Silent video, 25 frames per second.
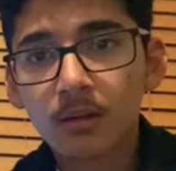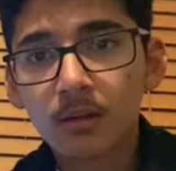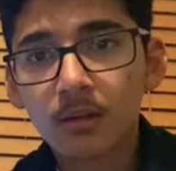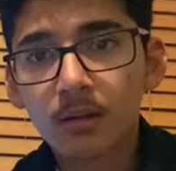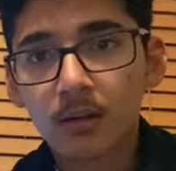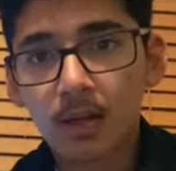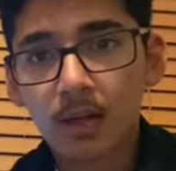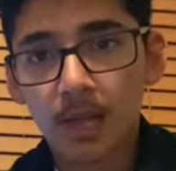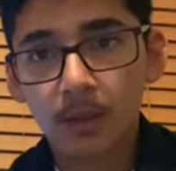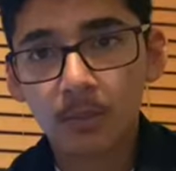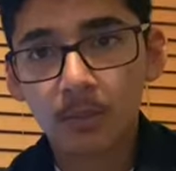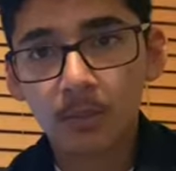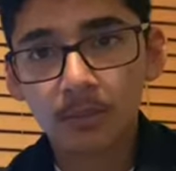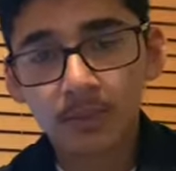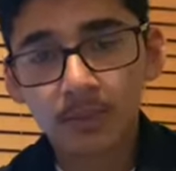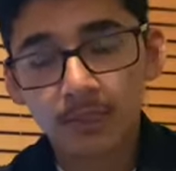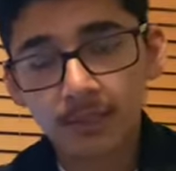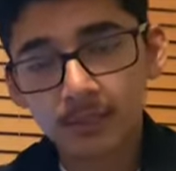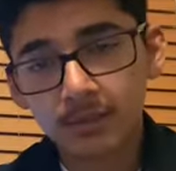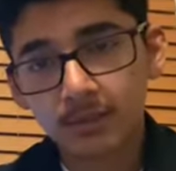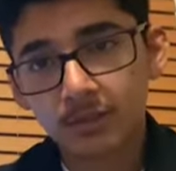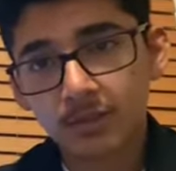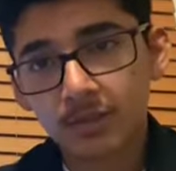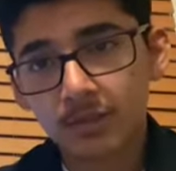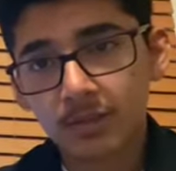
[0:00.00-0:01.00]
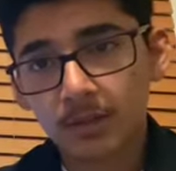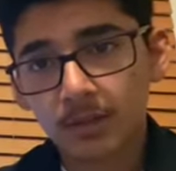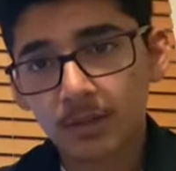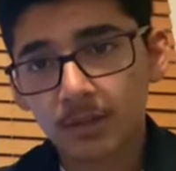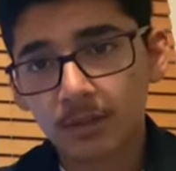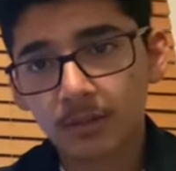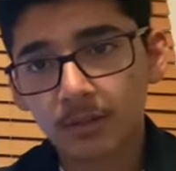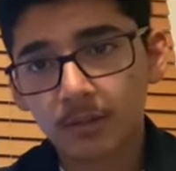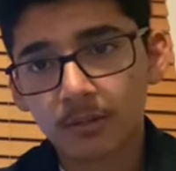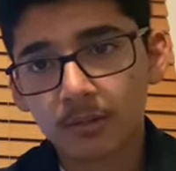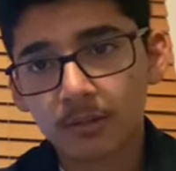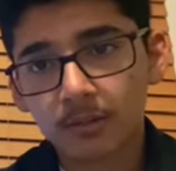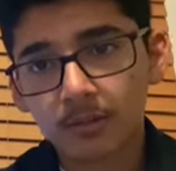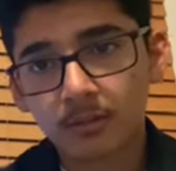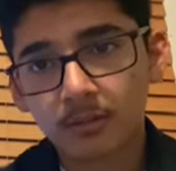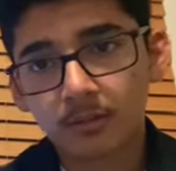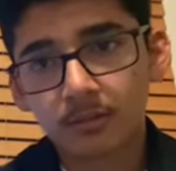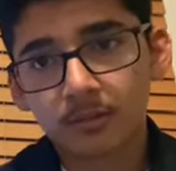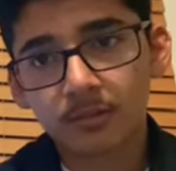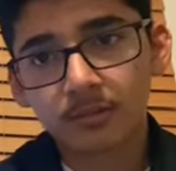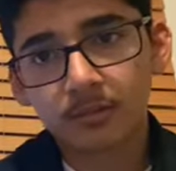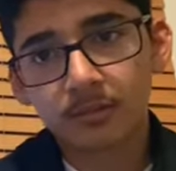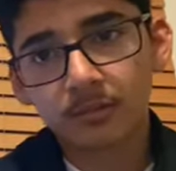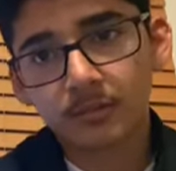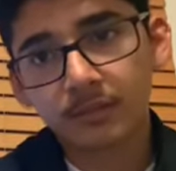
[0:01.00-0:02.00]
I would like to share
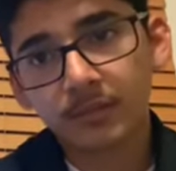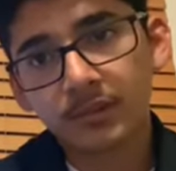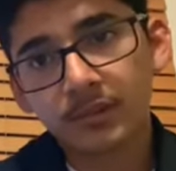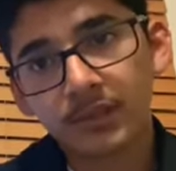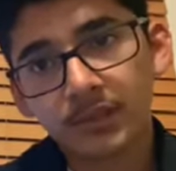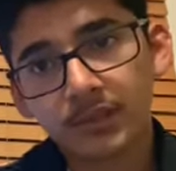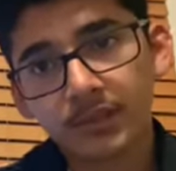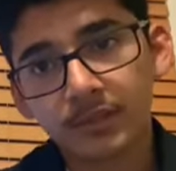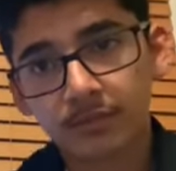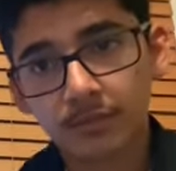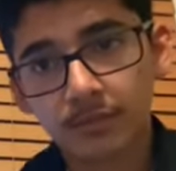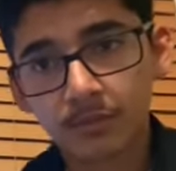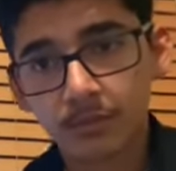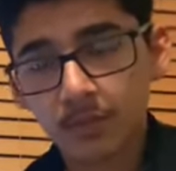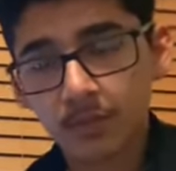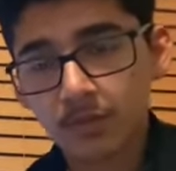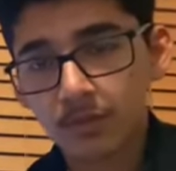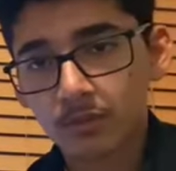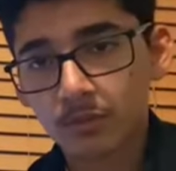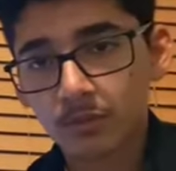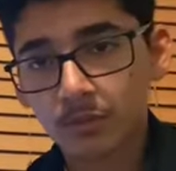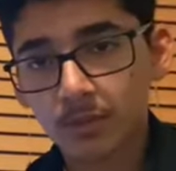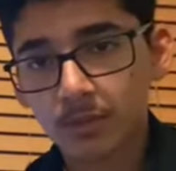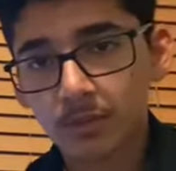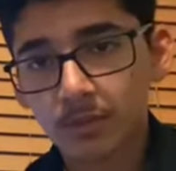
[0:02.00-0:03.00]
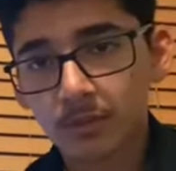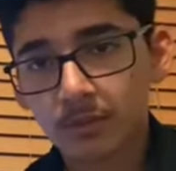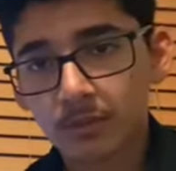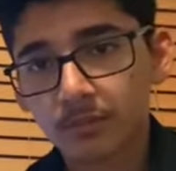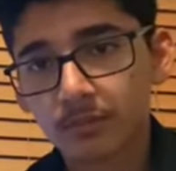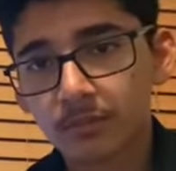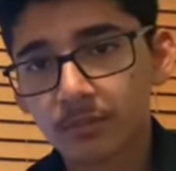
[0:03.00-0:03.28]
this information with you.